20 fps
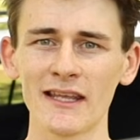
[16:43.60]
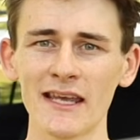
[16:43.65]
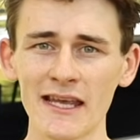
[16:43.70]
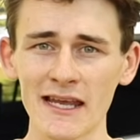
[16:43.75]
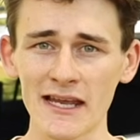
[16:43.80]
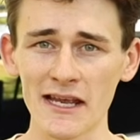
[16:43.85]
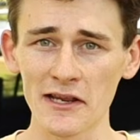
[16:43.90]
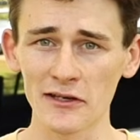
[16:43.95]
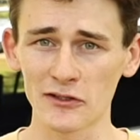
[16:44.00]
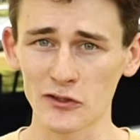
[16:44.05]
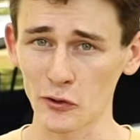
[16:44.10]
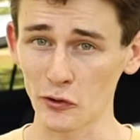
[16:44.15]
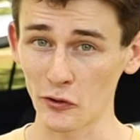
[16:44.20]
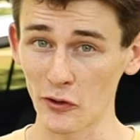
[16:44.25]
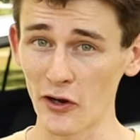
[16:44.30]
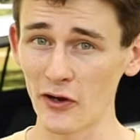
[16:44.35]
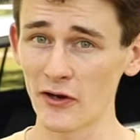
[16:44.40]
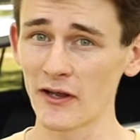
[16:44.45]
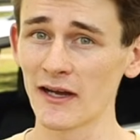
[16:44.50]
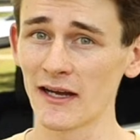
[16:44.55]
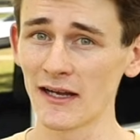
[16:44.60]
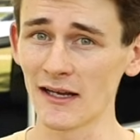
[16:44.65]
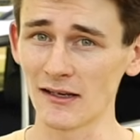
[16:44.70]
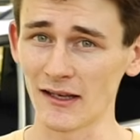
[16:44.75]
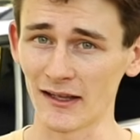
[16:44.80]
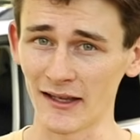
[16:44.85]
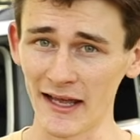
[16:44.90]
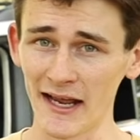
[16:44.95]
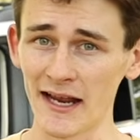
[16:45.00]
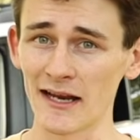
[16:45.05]
the
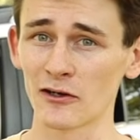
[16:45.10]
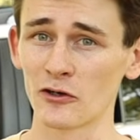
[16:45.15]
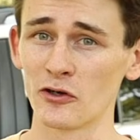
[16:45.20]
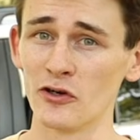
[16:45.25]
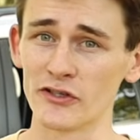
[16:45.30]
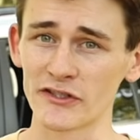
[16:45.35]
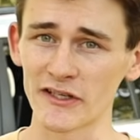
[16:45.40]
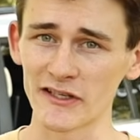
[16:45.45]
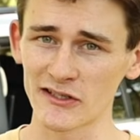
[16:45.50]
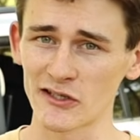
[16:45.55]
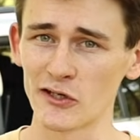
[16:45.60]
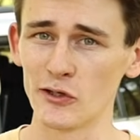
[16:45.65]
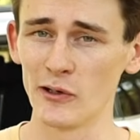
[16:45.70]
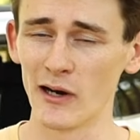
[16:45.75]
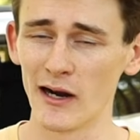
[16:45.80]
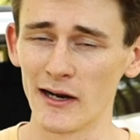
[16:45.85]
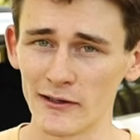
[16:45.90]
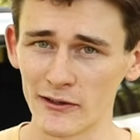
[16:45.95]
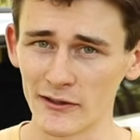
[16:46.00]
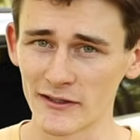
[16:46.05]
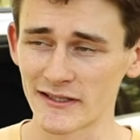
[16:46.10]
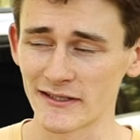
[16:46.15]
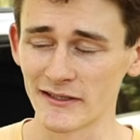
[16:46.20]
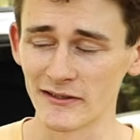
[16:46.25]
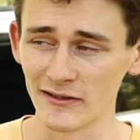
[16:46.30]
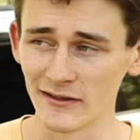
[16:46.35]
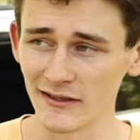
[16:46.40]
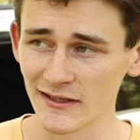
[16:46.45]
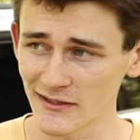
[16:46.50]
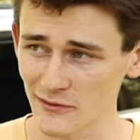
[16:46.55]
Toyota Land Cruiser 200
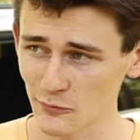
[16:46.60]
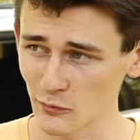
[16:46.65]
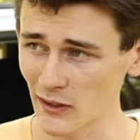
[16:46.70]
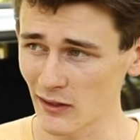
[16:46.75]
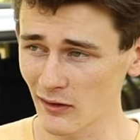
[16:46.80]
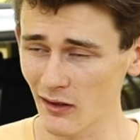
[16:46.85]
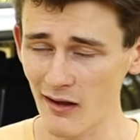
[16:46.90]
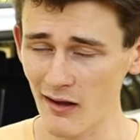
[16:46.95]
series? Well,